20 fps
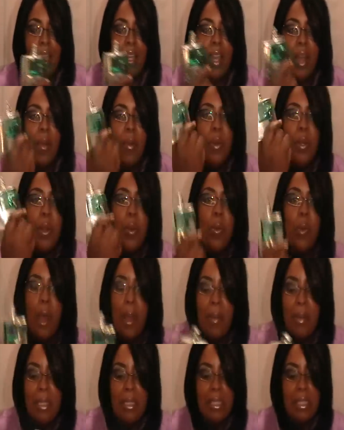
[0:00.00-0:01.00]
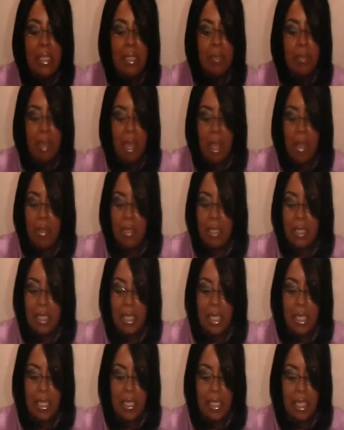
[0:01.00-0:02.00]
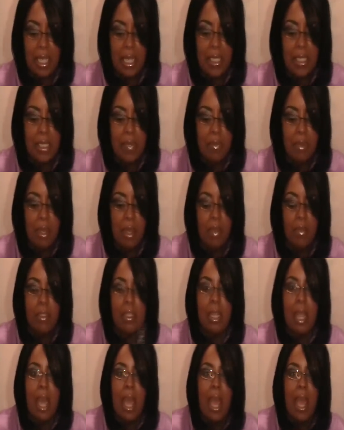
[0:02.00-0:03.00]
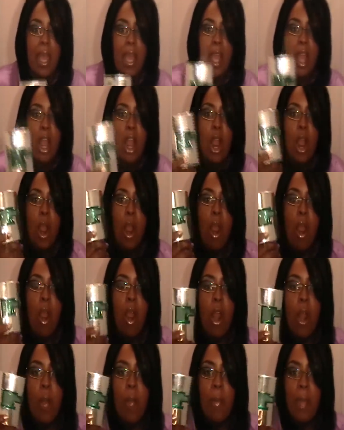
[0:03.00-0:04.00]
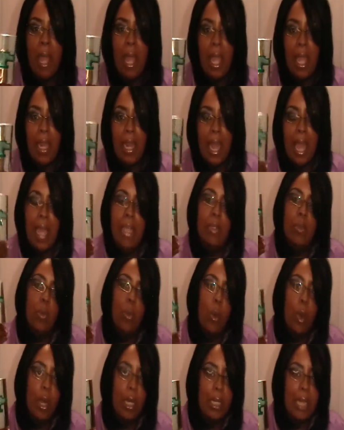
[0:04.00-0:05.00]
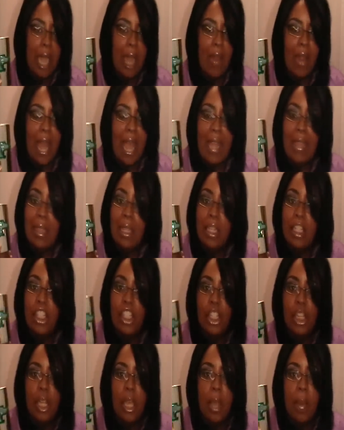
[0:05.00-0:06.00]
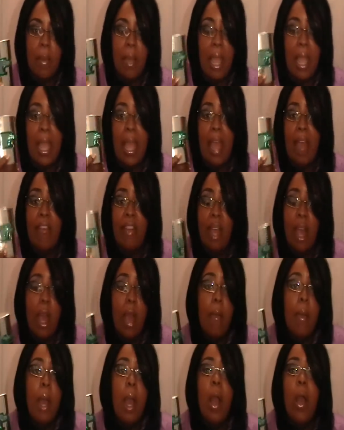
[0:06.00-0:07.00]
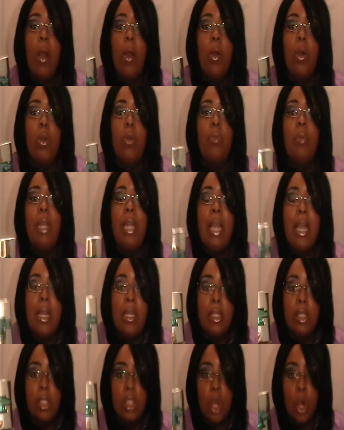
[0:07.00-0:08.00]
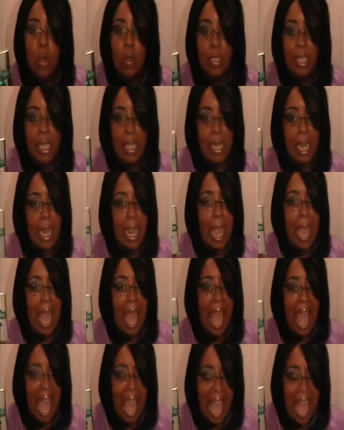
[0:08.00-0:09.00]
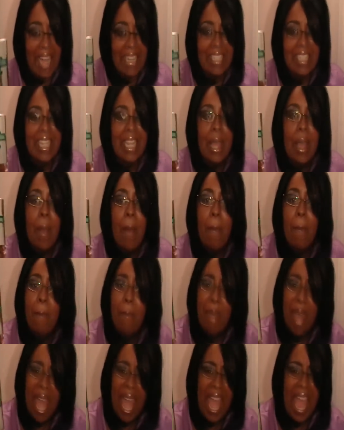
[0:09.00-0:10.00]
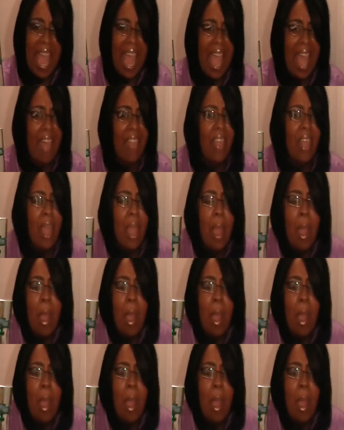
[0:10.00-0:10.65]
now when a woman smells this it smells like her man has worked out at the gym and have come home soaked in a hot bath